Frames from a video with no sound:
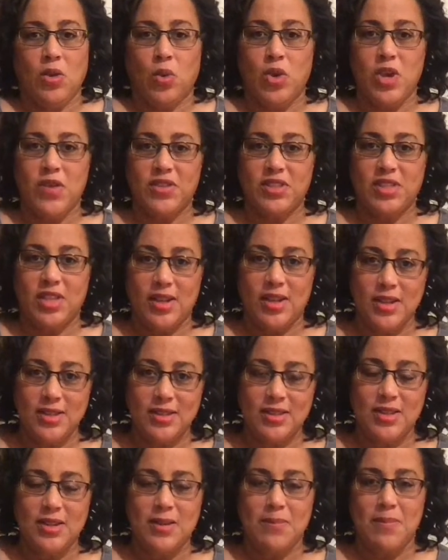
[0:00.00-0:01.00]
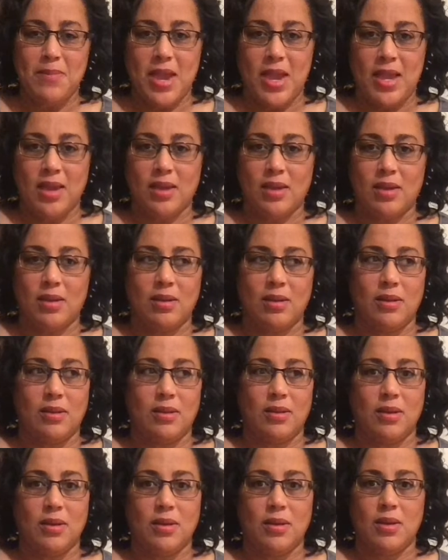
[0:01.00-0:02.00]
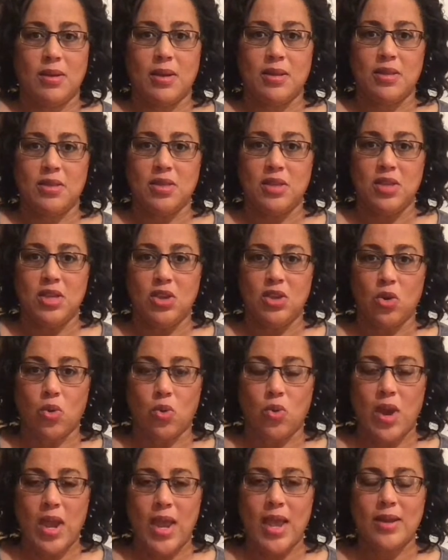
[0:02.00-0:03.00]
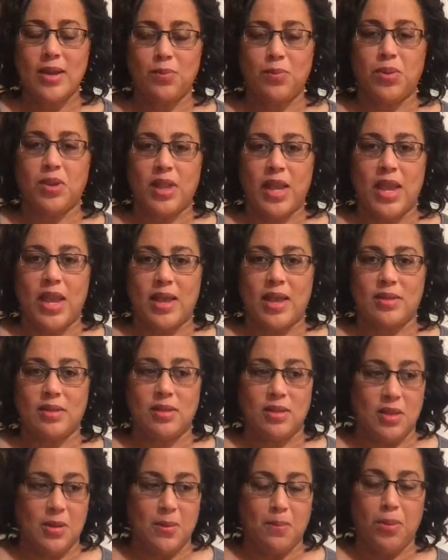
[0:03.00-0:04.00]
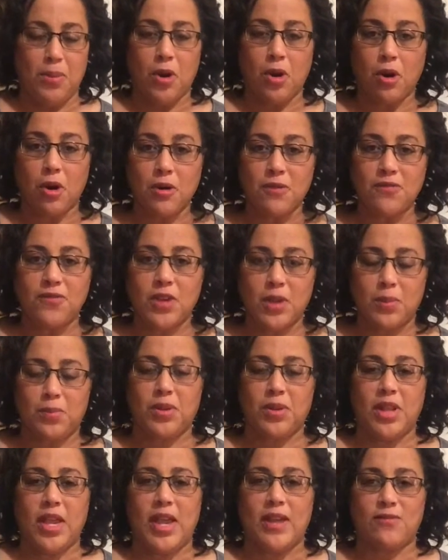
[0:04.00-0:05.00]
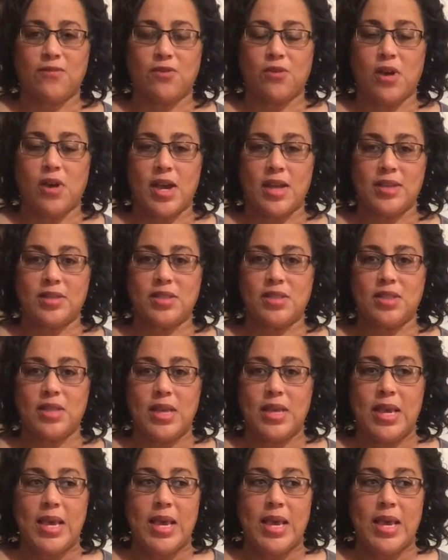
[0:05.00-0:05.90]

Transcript: we have a tendency to make the grand plan, the perfect plan for us.